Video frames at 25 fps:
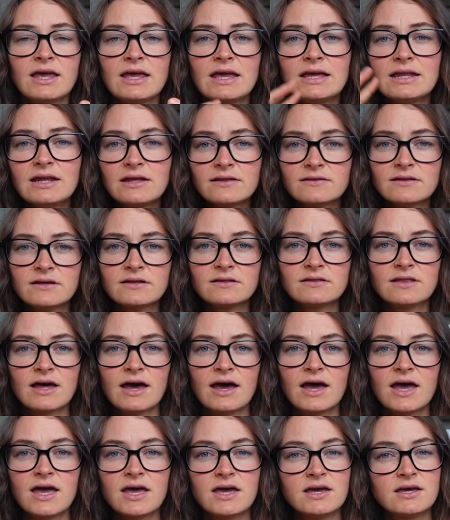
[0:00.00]
anything
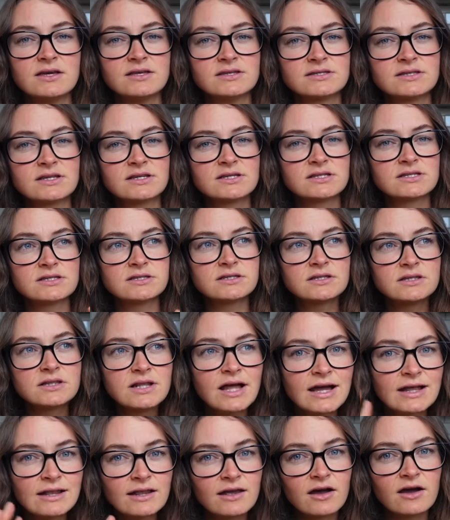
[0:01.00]
that is
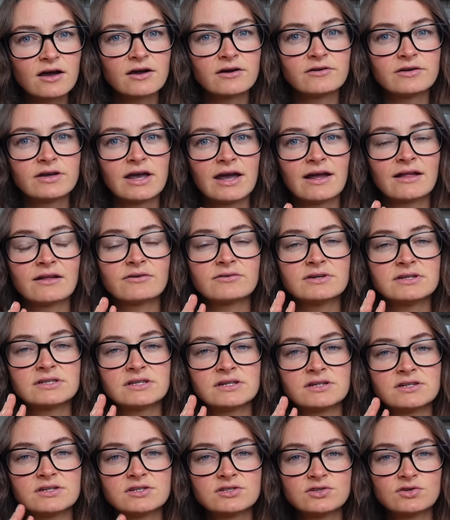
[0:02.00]
slightly higher in calories
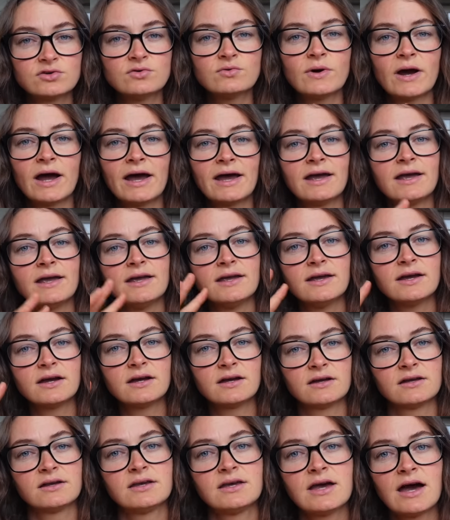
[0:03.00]
that is still a
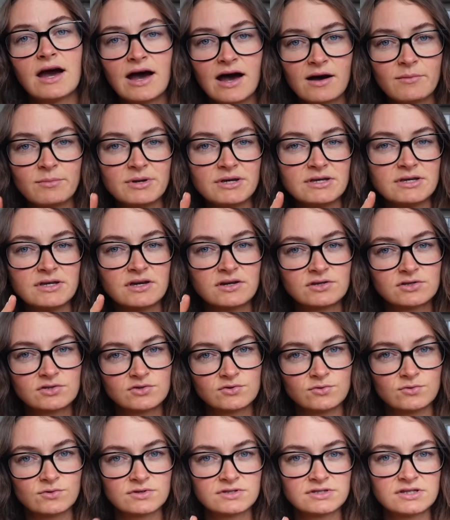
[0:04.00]
carby
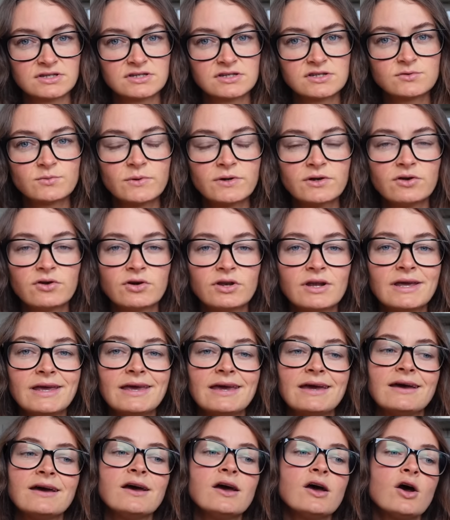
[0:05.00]
source. This is where you're going to
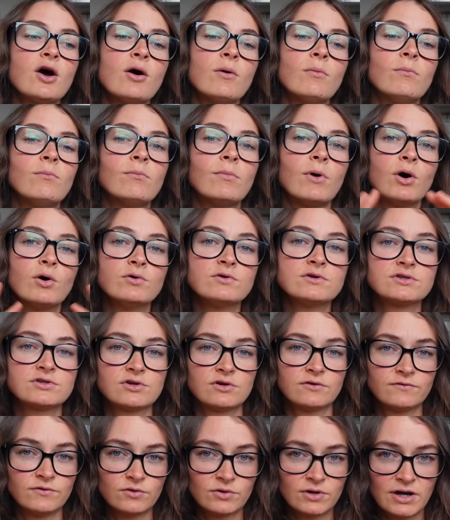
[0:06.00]
get most
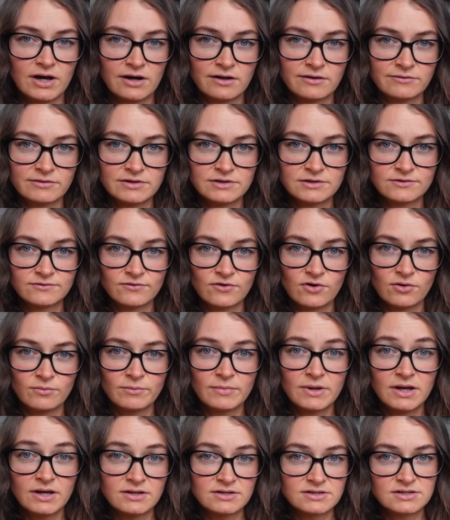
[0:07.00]
of your calories
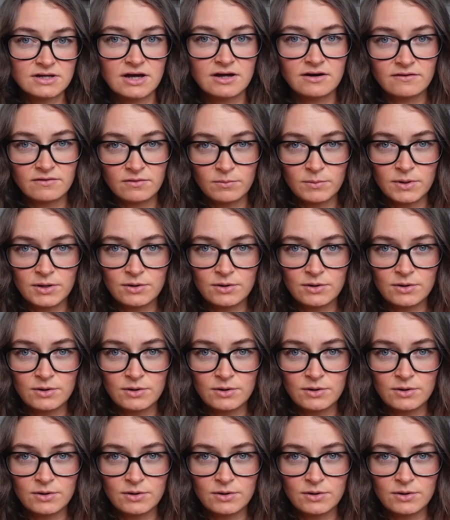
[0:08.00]
from inside of the